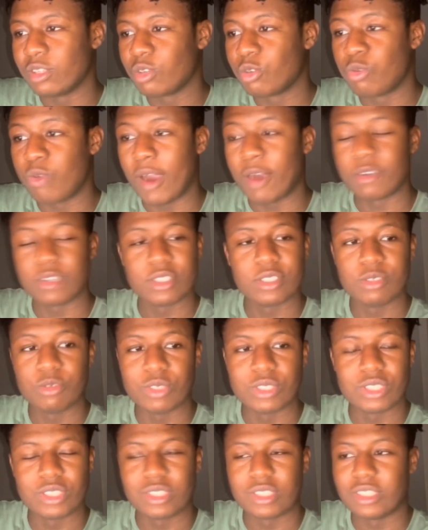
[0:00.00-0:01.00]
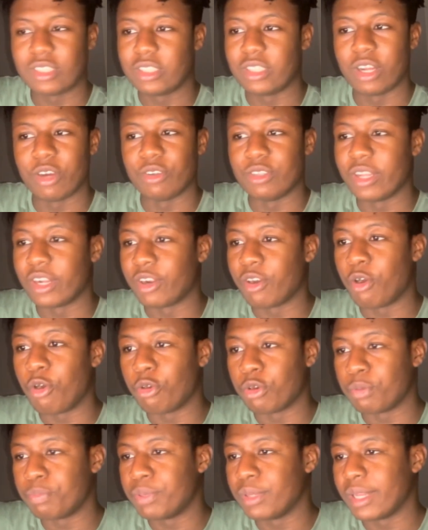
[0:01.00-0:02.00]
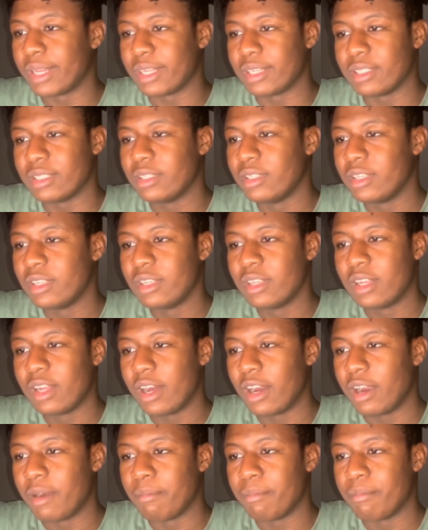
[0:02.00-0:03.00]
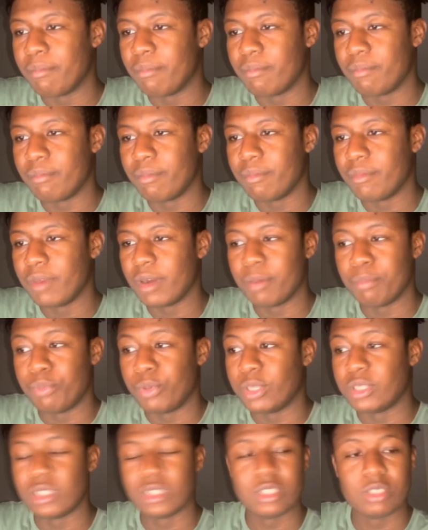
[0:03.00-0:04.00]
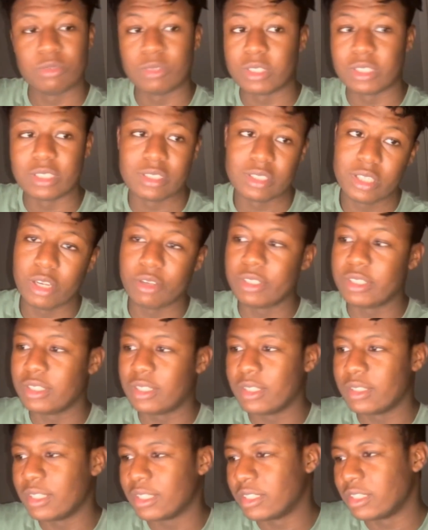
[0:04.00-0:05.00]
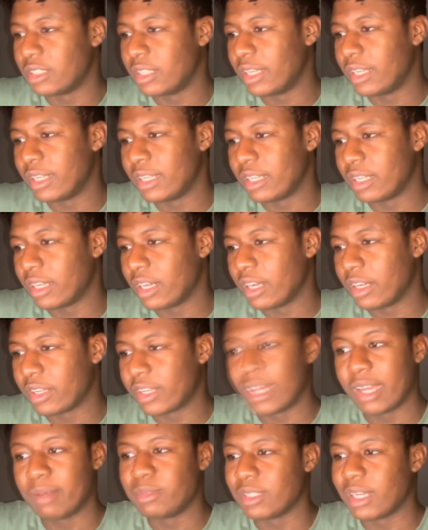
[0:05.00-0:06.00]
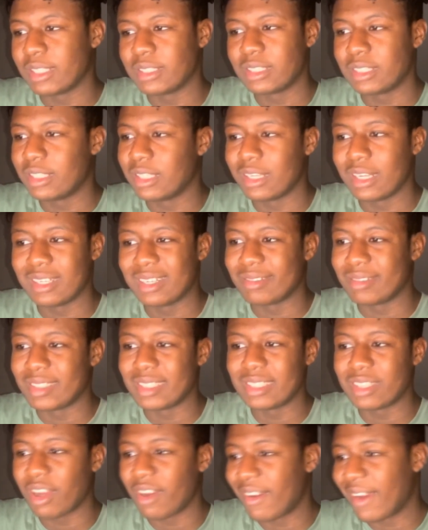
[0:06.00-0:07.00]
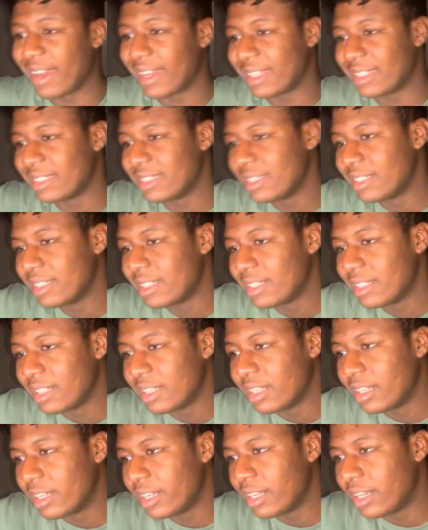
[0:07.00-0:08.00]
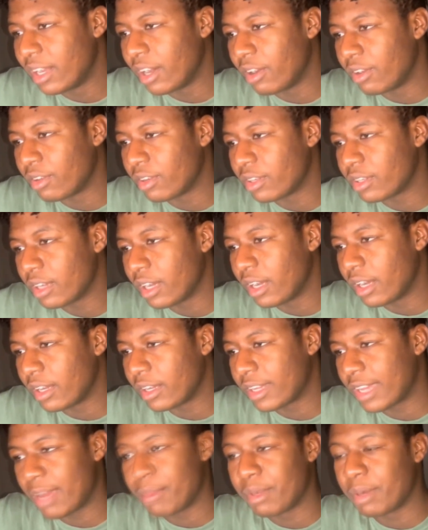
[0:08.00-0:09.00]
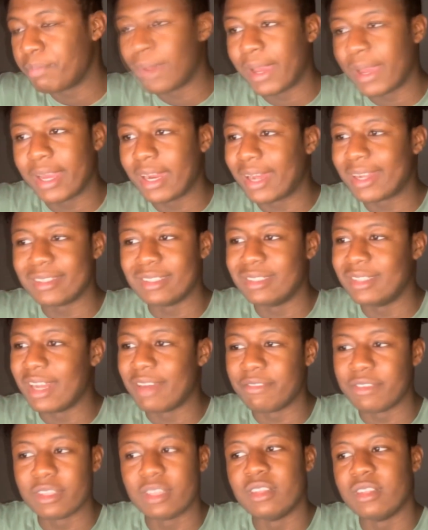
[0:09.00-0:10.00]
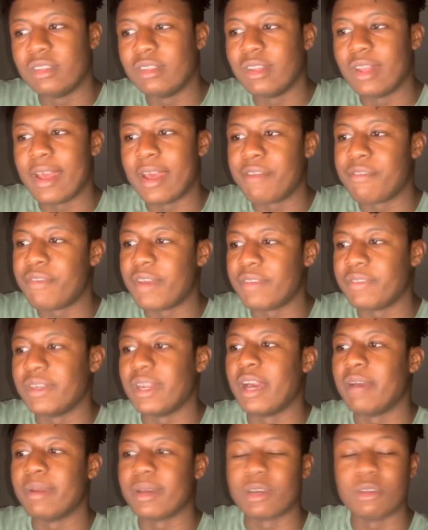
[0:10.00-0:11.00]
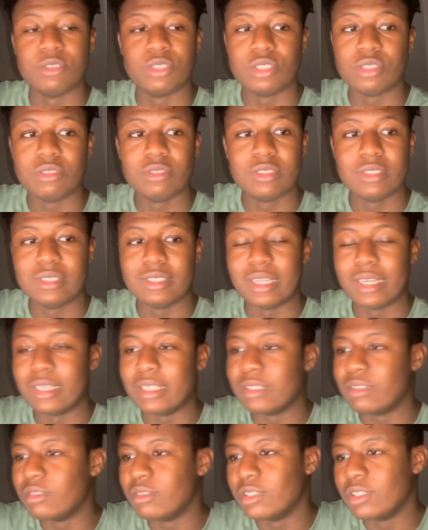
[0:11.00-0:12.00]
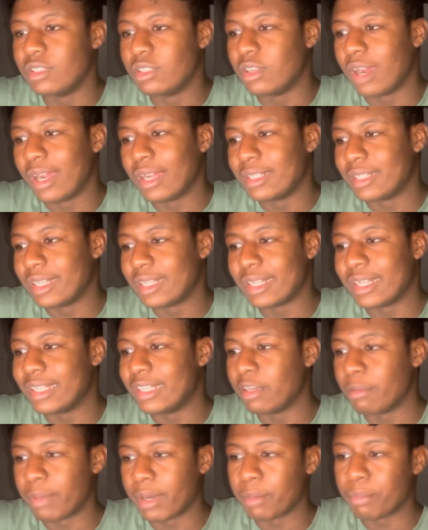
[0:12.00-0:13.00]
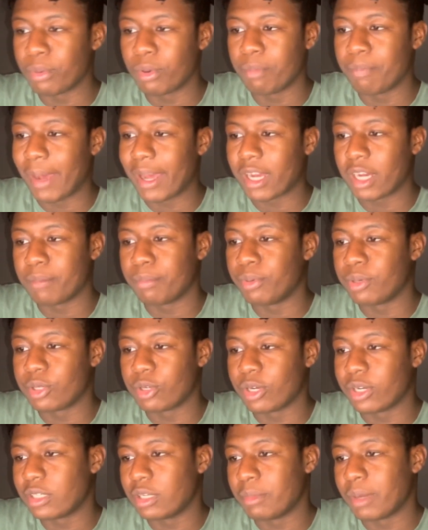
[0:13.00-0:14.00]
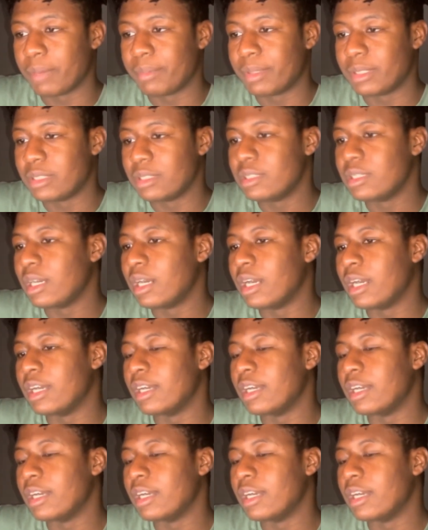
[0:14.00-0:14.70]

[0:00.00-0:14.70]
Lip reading: Crowder, which another old player, Bridges, which is he's the thing. Cam Johnson, he's alright. Cameron Payne, I never had faith in that. I'm not gonna hold you. Didn't. I think they need a better backup point guard, in my opinion.